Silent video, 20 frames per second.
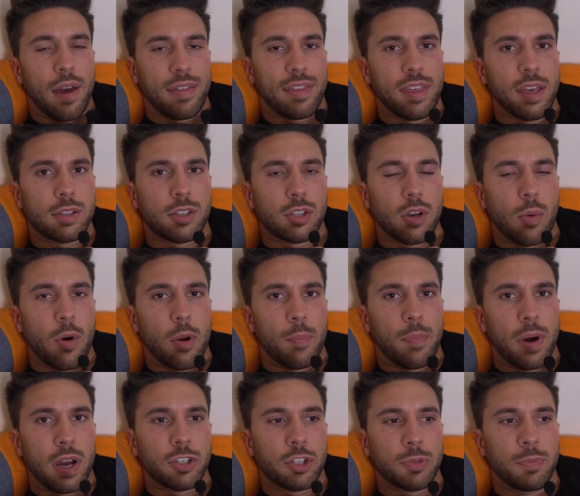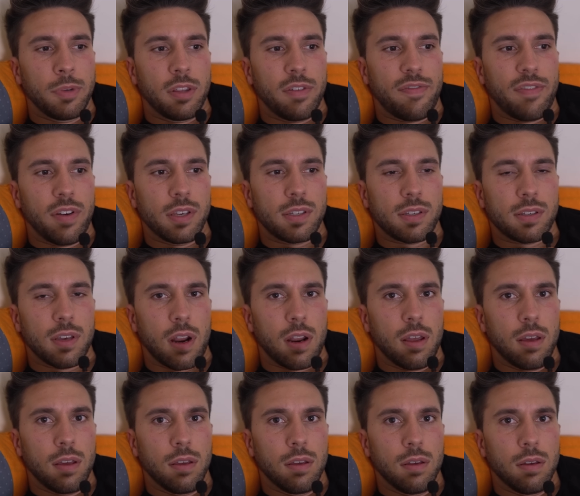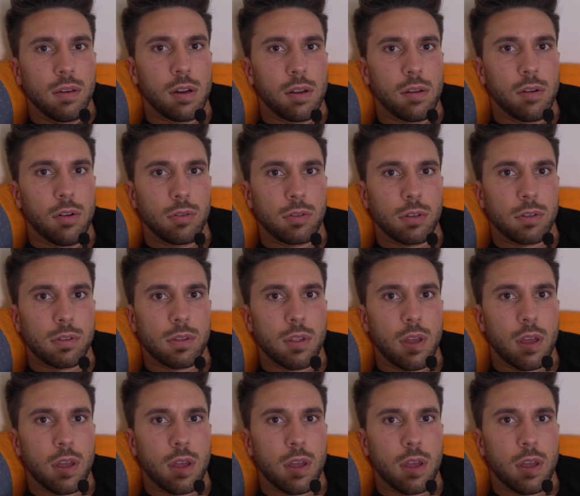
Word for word: I think someone punched me in the face and I didn't notice